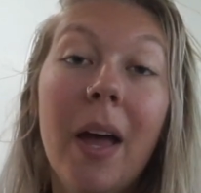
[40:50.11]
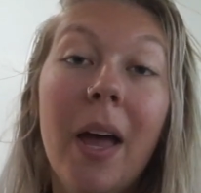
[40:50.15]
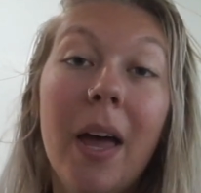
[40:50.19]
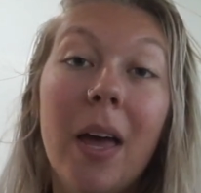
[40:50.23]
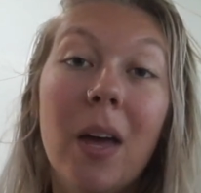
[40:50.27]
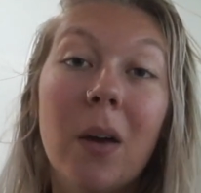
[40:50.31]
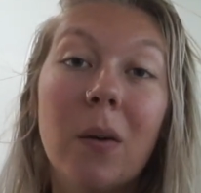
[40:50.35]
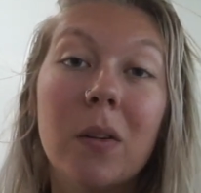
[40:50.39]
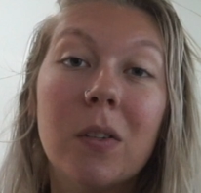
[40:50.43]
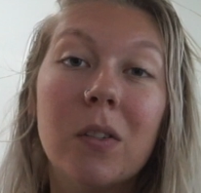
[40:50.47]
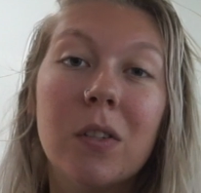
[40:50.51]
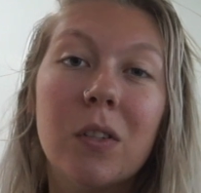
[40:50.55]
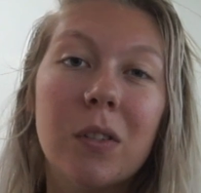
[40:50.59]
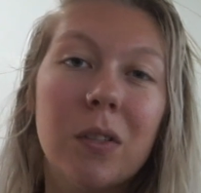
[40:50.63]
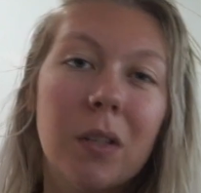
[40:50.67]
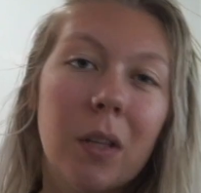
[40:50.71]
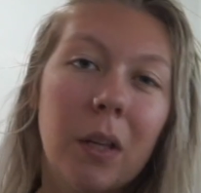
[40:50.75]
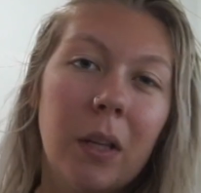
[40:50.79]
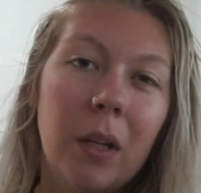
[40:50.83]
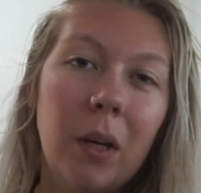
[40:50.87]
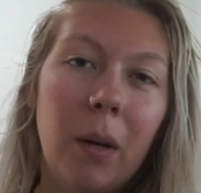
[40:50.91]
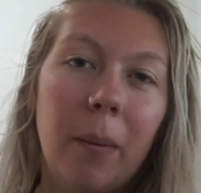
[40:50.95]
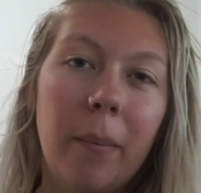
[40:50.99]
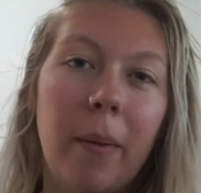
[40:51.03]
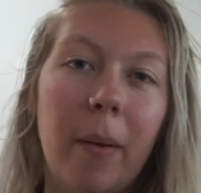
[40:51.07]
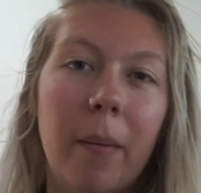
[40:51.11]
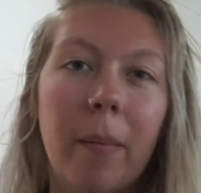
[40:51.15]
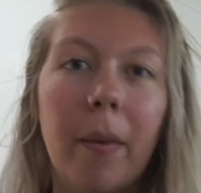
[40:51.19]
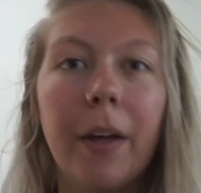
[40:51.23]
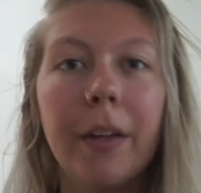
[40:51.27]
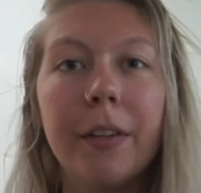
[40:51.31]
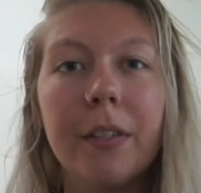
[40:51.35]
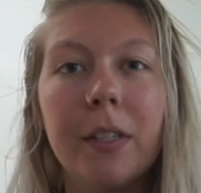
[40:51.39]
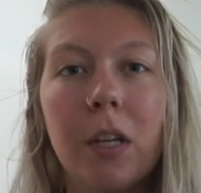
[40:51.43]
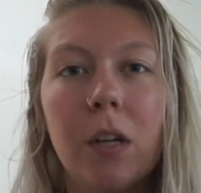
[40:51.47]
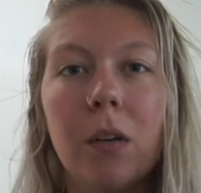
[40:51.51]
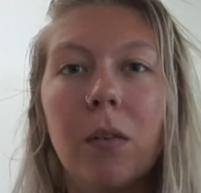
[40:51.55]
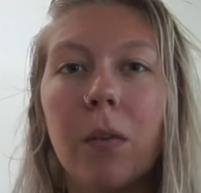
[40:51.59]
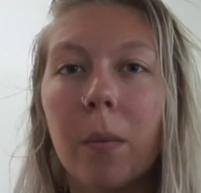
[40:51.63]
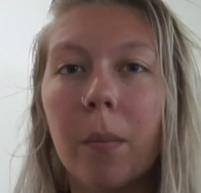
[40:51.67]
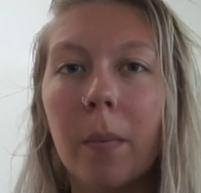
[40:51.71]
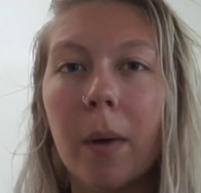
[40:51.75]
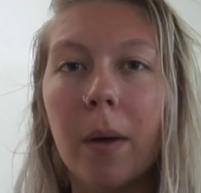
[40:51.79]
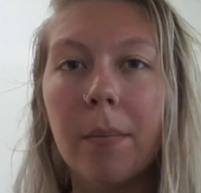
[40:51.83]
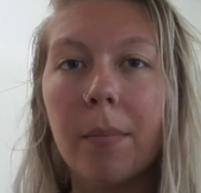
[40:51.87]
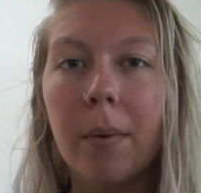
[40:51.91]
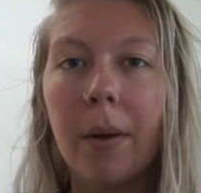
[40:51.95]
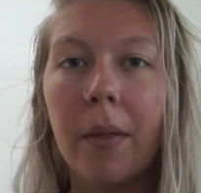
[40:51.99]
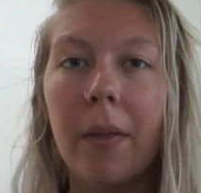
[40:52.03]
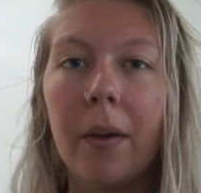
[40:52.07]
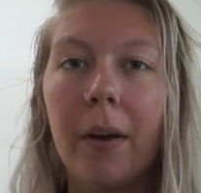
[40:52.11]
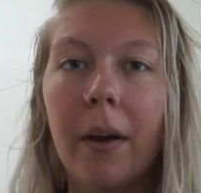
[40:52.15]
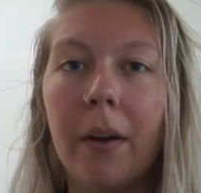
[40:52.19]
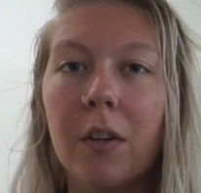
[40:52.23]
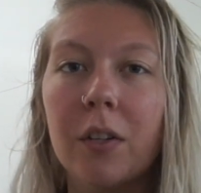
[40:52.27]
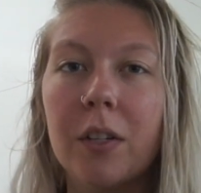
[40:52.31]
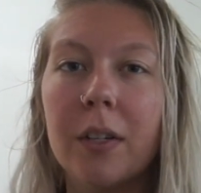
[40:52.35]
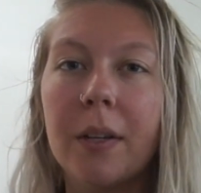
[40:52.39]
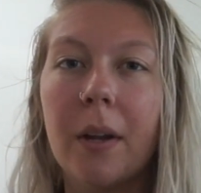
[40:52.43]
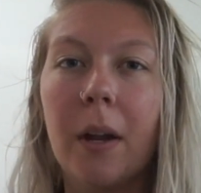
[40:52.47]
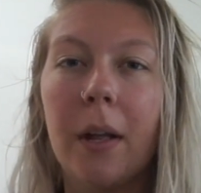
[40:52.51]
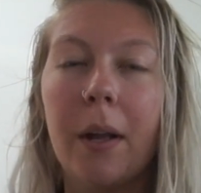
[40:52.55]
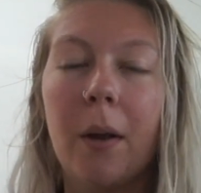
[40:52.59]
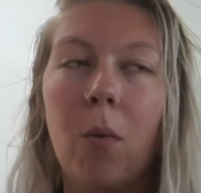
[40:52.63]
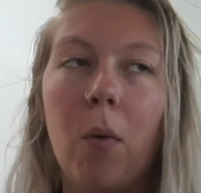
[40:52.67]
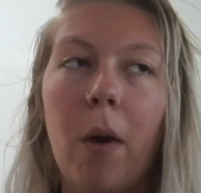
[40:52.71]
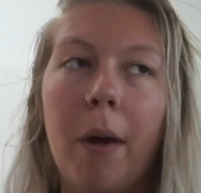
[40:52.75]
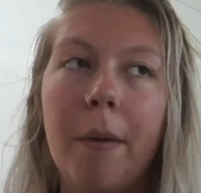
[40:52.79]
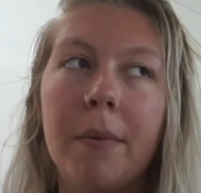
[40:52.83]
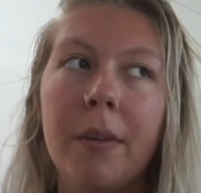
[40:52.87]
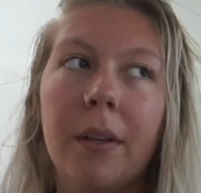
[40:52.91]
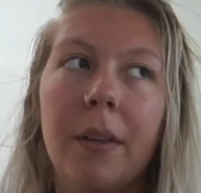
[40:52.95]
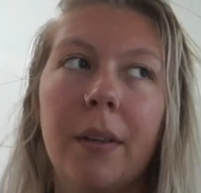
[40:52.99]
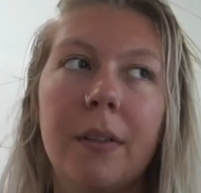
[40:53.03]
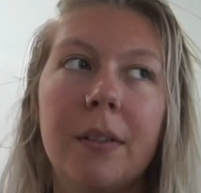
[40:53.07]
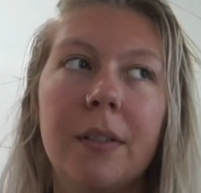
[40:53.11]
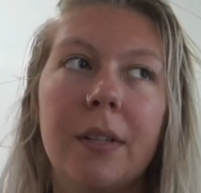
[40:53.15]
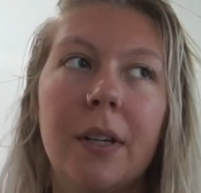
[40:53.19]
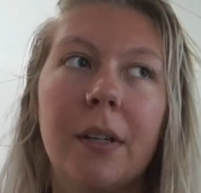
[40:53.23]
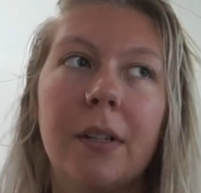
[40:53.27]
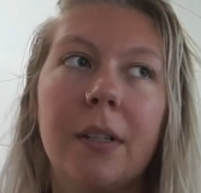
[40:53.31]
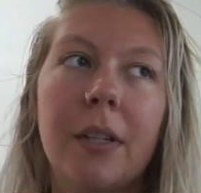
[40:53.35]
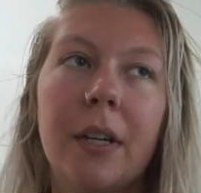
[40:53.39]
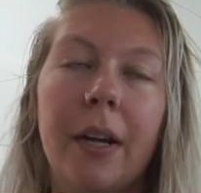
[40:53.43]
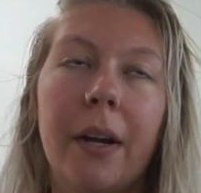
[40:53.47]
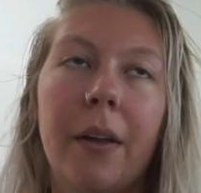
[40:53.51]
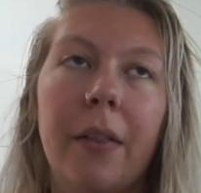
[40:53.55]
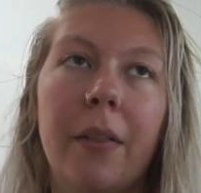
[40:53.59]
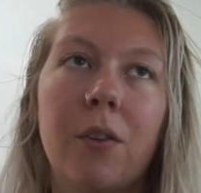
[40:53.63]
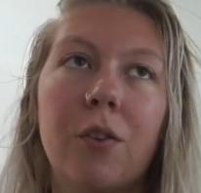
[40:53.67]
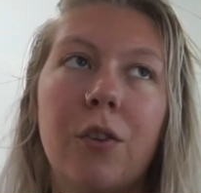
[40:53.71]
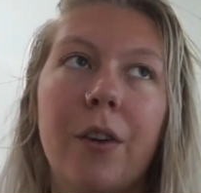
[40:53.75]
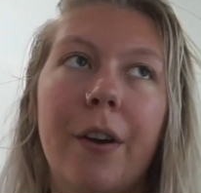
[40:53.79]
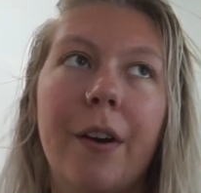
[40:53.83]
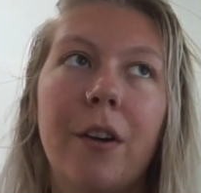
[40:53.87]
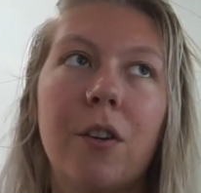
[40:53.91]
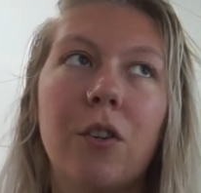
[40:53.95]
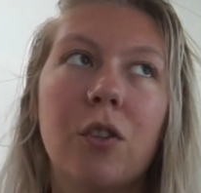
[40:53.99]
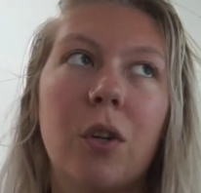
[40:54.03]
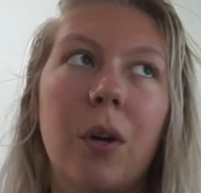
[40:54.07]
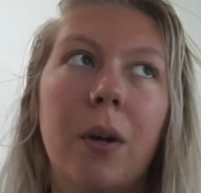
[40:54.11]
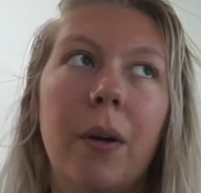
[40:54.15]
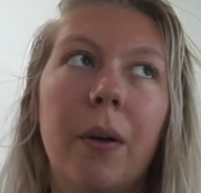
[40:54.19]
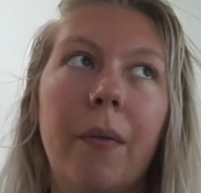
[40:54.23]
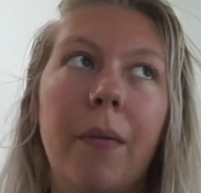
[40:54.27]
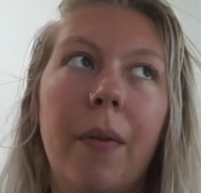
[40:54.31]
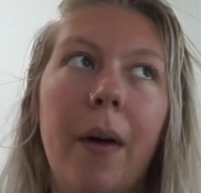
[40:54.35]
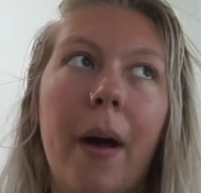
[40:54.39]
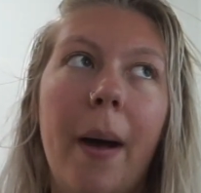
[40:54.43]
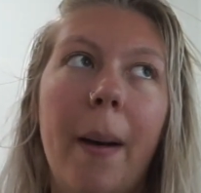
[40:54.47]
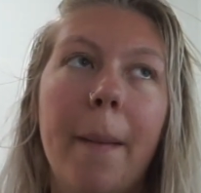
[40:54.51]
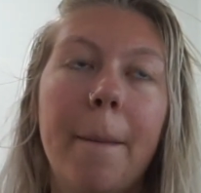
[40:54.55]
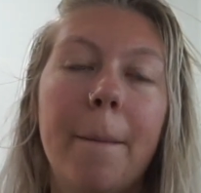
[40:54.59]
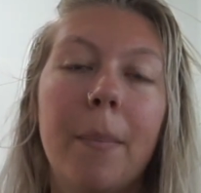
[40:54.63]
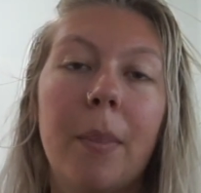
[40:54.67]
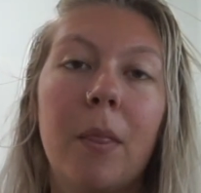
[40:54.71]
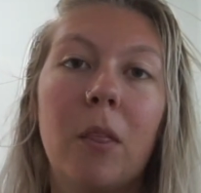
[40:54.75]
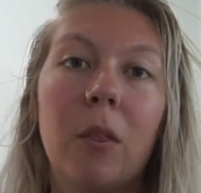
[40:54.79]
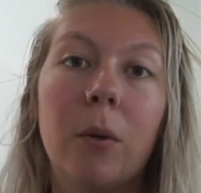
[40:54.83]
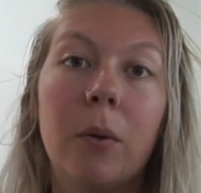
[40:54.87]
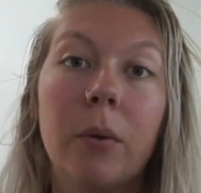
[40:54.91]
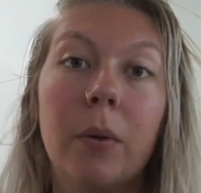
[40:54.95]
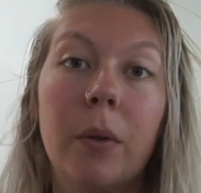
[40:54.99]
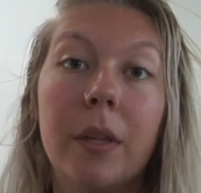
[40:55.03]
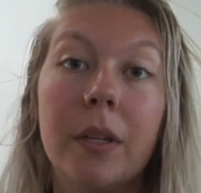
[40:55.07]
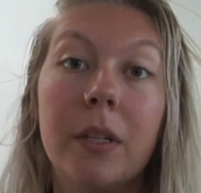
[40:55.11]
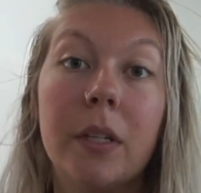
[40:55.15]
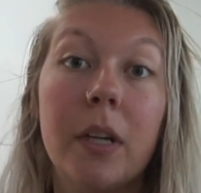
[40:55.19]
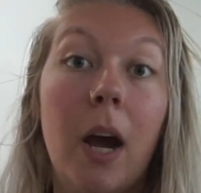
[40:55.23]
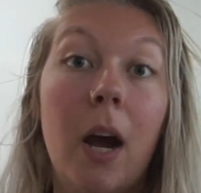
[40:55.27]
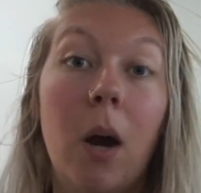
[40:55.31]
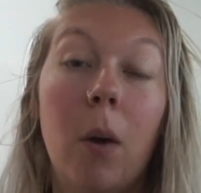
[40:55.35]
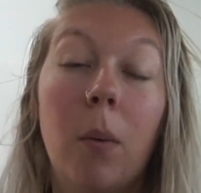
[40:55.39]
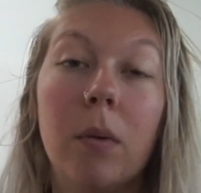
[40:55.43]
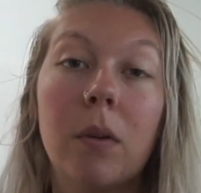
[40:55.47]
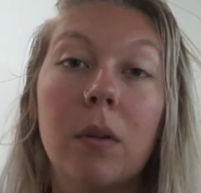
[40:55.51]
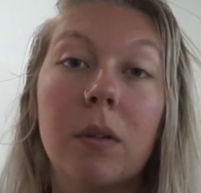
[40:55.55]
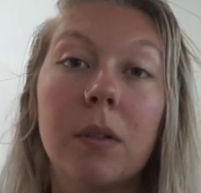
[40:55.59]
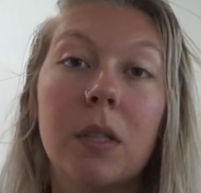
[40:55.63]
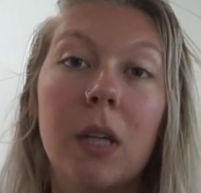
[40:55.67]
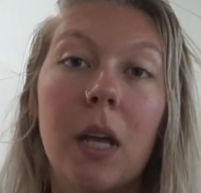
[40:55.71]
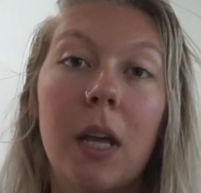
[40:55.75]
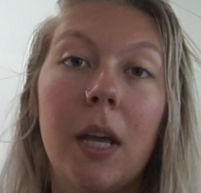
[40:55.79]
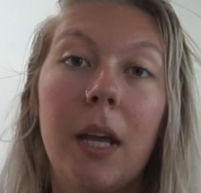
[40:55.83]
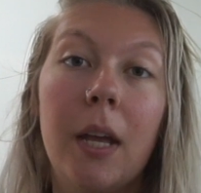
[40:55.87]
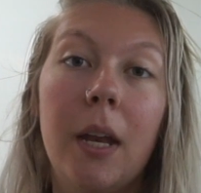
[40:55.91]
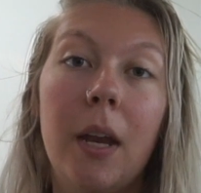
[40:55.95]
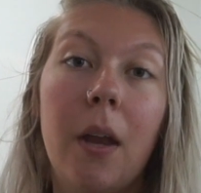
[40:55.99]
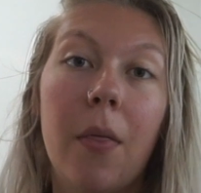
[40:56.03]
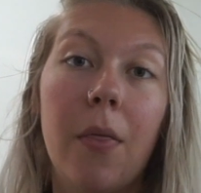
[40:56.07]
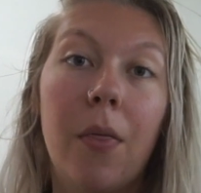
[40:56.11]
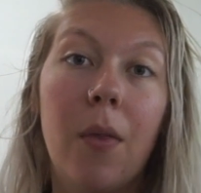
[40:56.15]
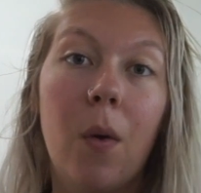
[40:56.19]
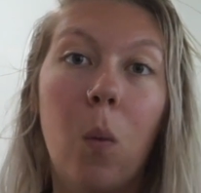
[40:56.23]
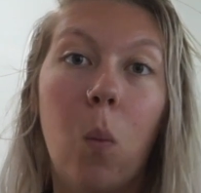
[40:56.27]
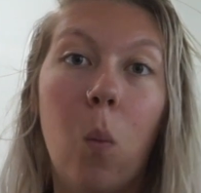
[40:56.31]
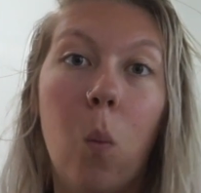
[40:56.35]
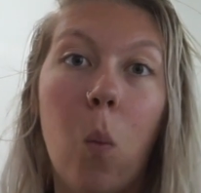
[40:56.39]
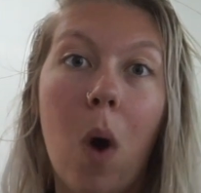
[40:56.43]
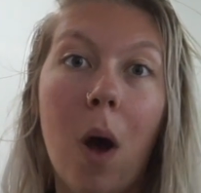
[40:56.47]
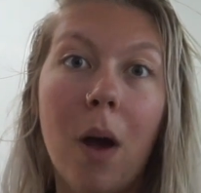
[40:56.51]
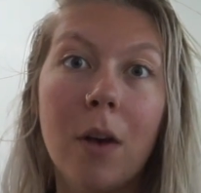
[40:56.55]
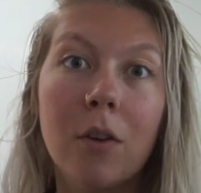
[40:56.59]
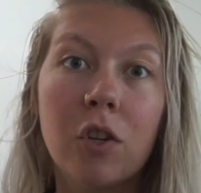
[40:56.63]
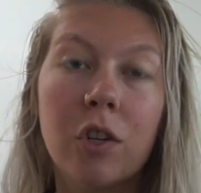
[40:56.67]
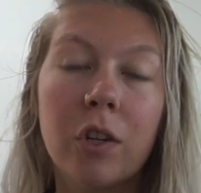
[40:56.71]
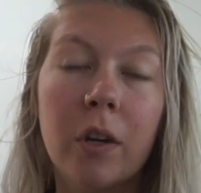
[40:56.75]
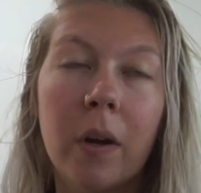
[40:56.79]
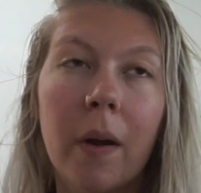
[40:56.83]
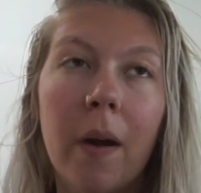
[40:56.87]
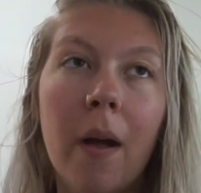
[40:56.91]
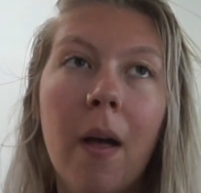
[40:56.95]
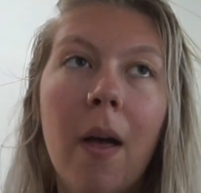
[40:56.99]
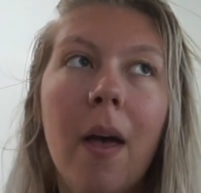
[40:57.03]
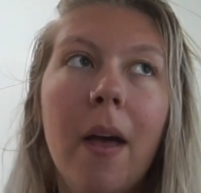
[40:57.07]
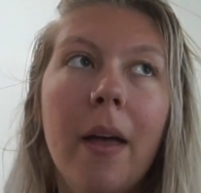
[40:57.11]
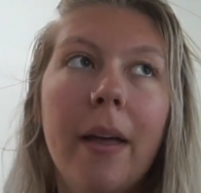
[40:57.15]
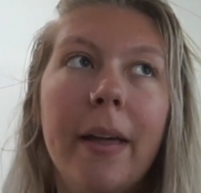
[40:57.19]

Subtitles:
It was just a little bit messy from my brother. I just had to like wipe down the sink, take out the trash, all of that, threw the towels in the washer.